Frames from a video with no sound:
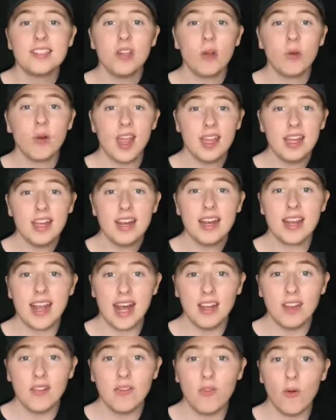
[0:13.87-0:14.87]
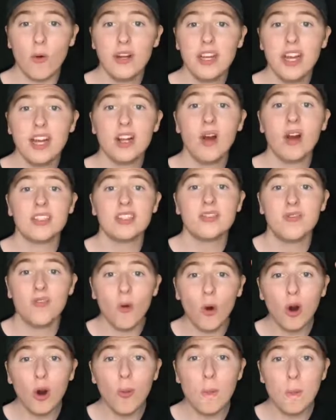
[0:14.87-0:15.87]
located in California and costs
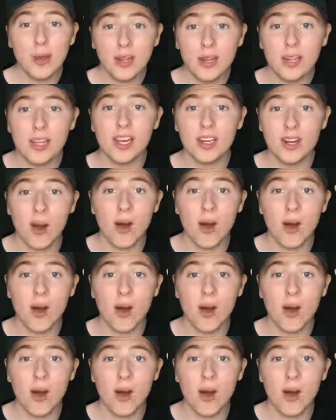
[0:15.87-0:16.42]
$4 million.